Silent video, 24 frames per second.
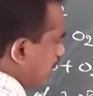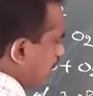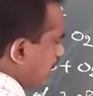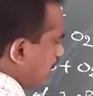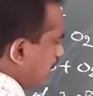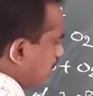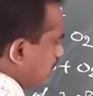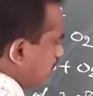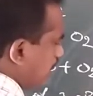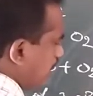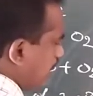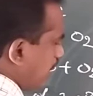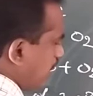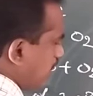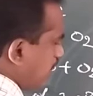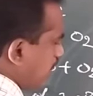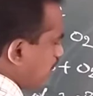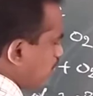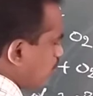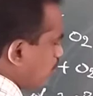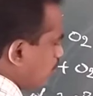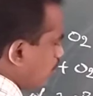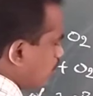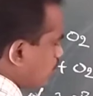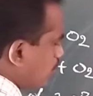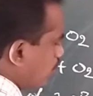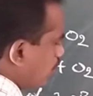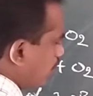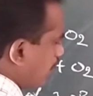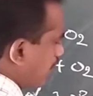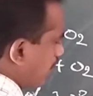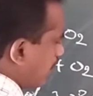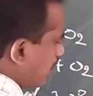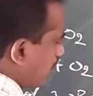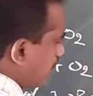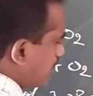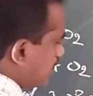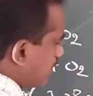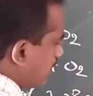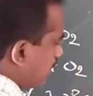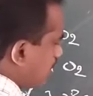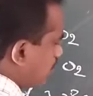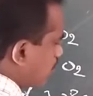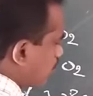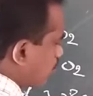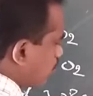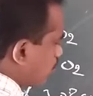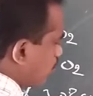Generally this ozone occurs
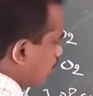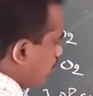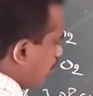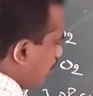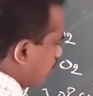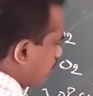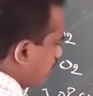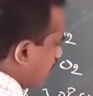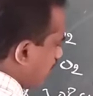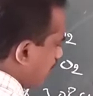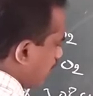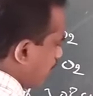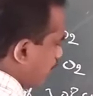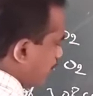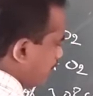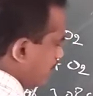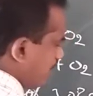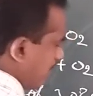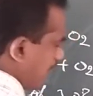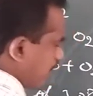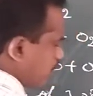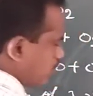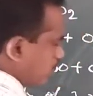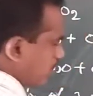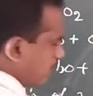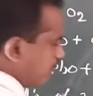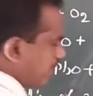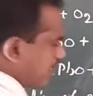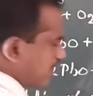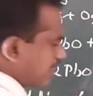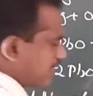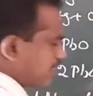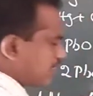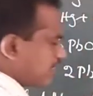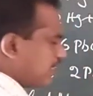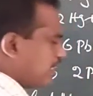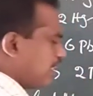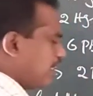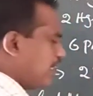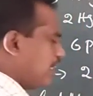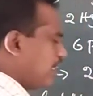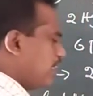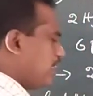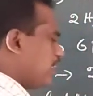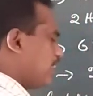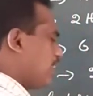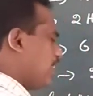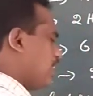in 2 of the isomers.
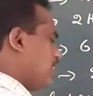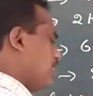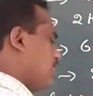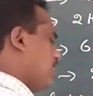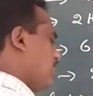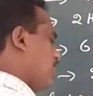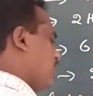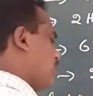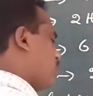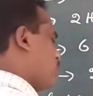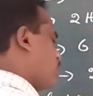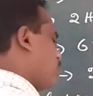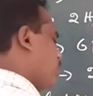In these 2